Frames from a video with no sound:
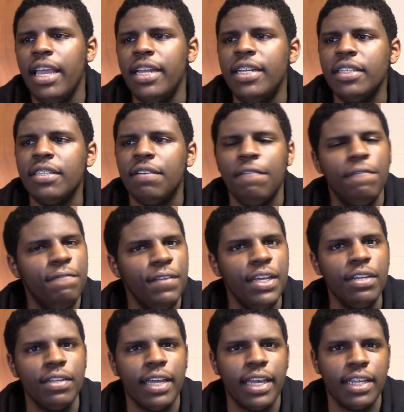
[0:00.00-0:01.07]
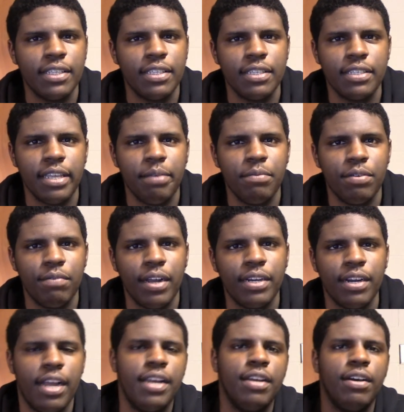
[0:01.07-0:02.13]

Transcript: it doesn't feel like it's the same director.